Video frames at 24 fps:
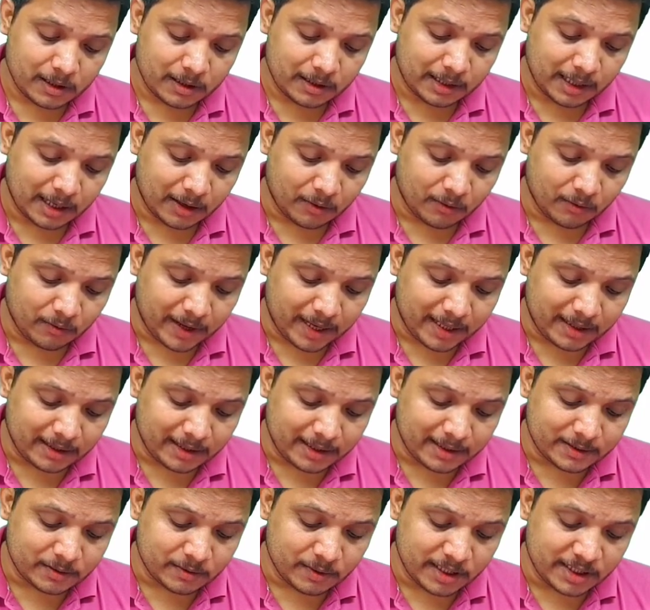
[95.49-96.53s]
Now when
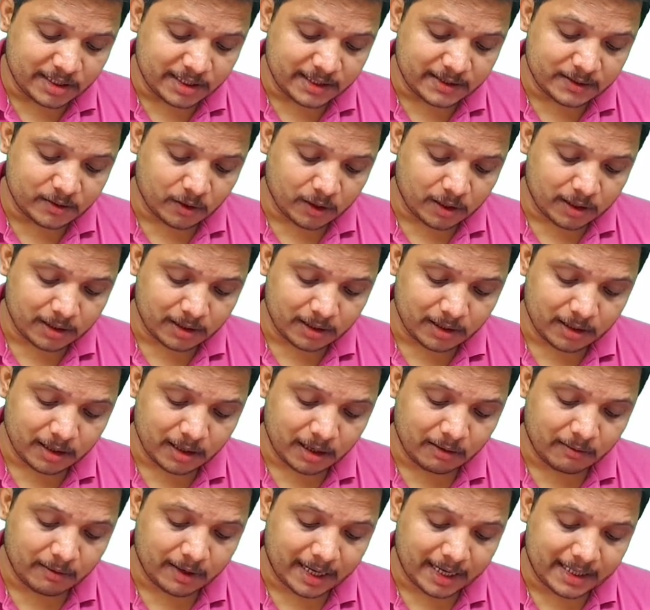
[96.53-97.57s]
this switch is on,
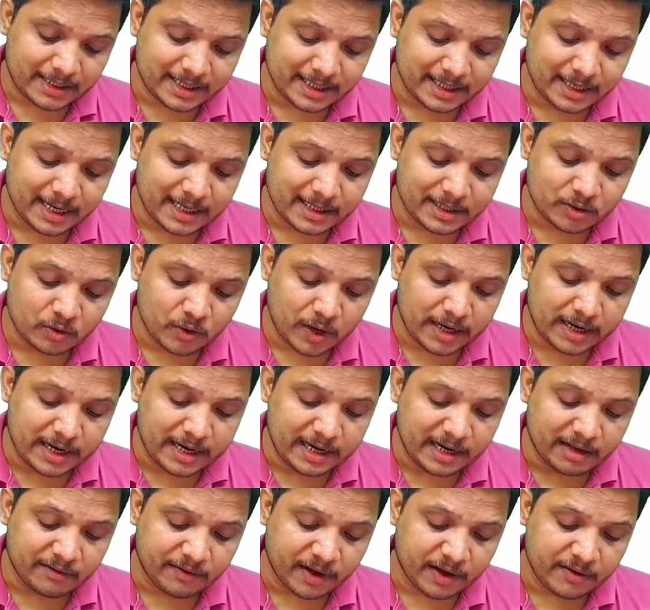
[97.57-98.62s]
our agenda is to
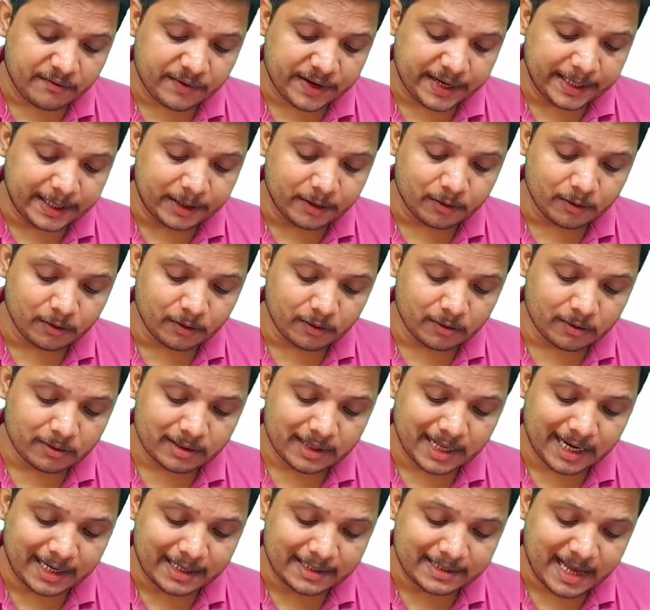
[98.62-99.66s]
identify V2
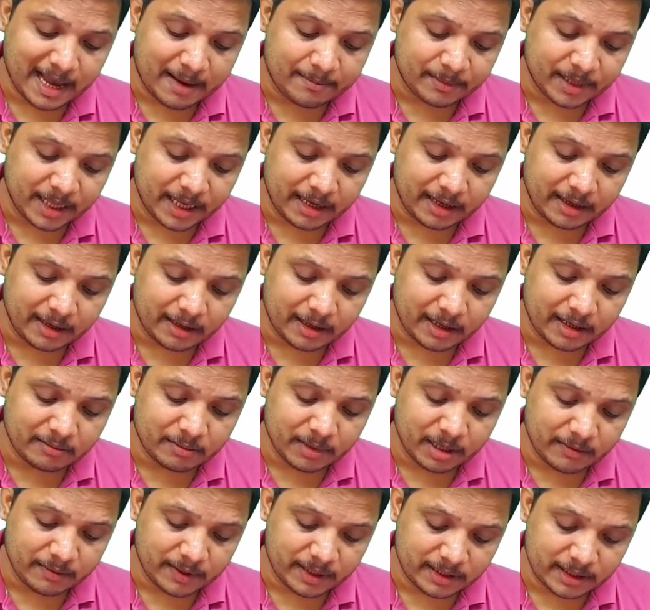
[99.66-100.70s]
that is happening in
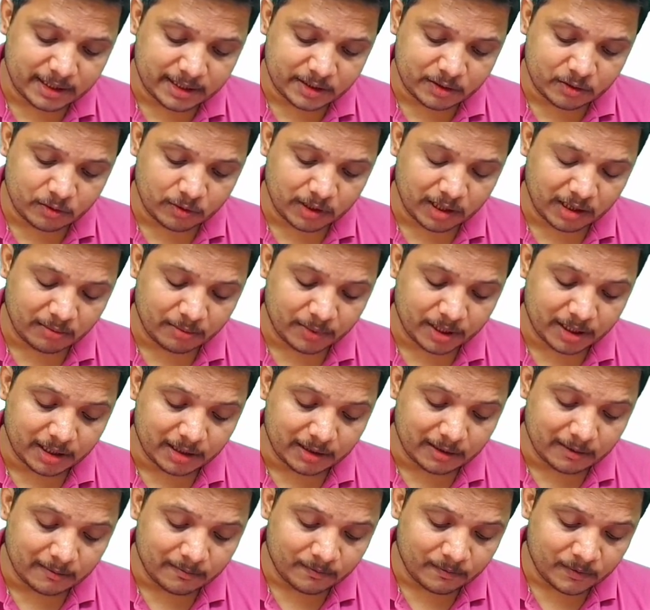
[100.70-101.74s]
between these two
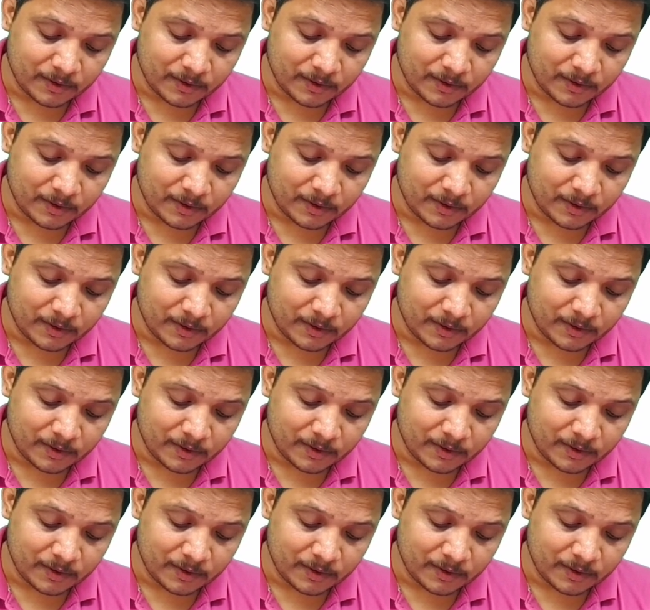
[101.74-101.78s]
terminal.